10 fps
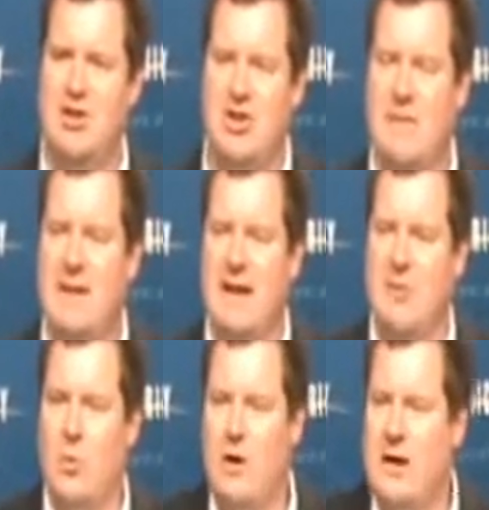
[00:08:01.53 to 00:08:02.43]
She
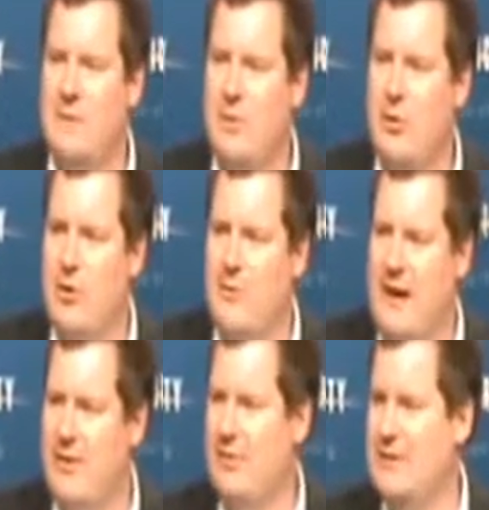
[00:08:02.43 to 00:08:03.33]
began working for her
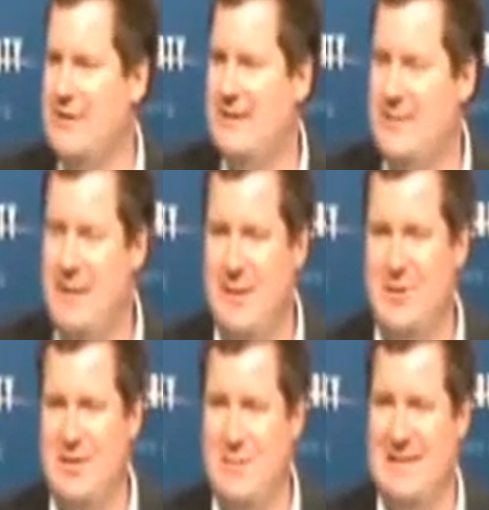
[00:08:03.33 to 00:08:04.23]
father as a CPA
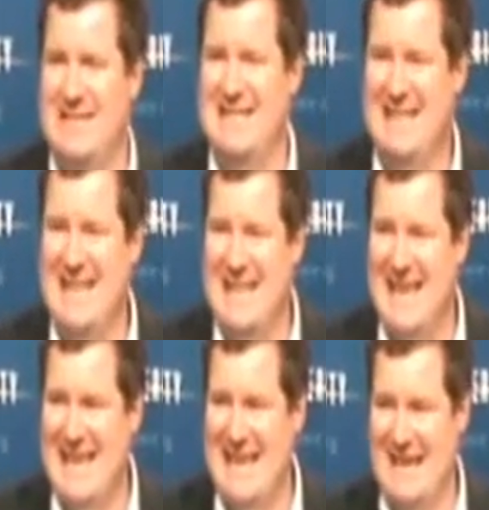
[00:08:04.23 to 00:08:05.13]
when she was
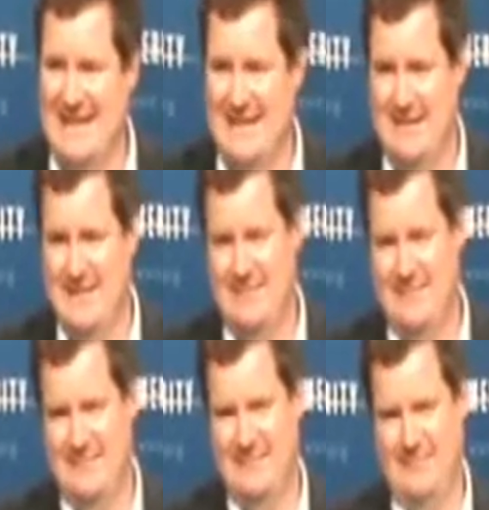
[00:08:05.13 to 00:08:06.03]
10.
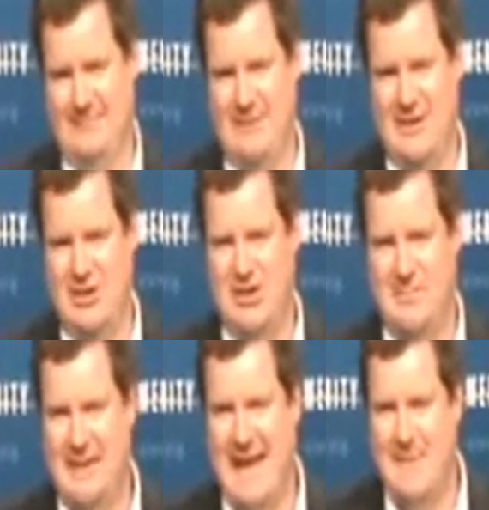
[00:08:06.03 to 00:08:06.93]

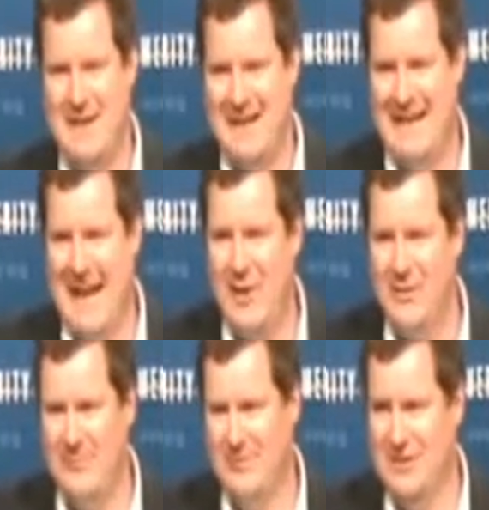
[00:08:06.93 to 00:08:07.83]
She became an
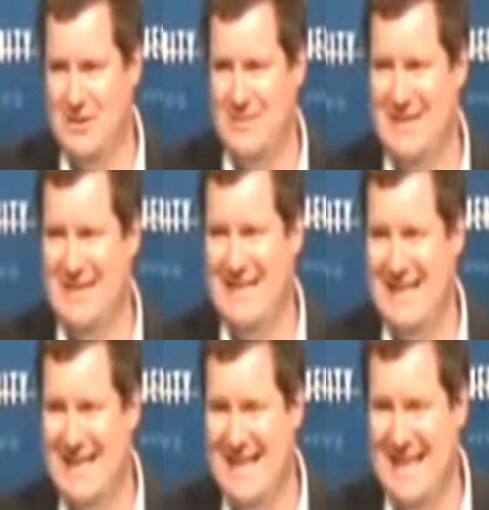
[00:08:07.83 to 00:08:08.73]
accountant when she was
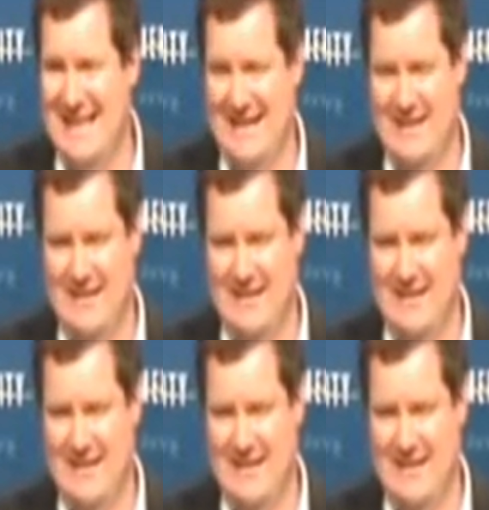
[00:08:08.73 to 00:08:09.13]
10.